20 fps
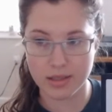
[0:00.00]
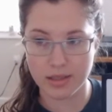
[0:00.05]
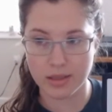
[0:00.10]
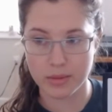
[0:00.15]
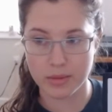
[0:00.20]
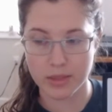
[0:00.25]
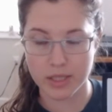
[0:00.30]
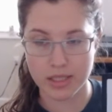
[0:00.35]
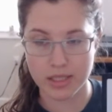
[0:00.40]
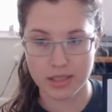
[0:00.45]

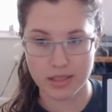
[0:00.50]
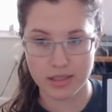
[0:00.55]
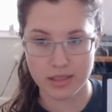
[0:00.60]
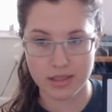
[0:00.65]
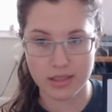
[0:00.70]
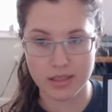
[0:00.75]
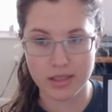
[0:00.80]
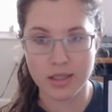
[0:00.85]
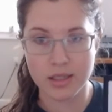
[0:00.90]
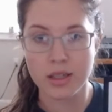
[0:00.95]
which
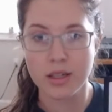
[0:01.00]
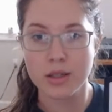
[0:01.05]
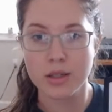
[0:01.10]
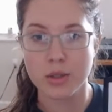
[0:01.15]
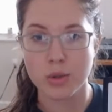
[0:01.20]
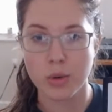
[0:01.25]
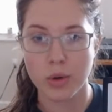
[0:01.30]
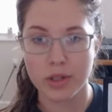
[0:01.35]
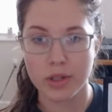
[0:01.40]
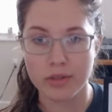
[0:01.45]
is
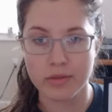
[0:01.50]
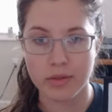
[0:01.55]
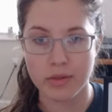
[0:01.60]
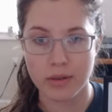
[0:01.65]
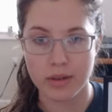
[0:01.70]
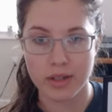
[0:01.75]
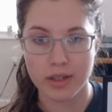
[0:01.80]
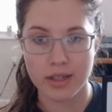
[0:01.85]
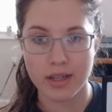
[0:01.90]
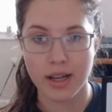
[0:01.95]

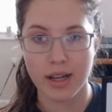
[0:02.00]
24.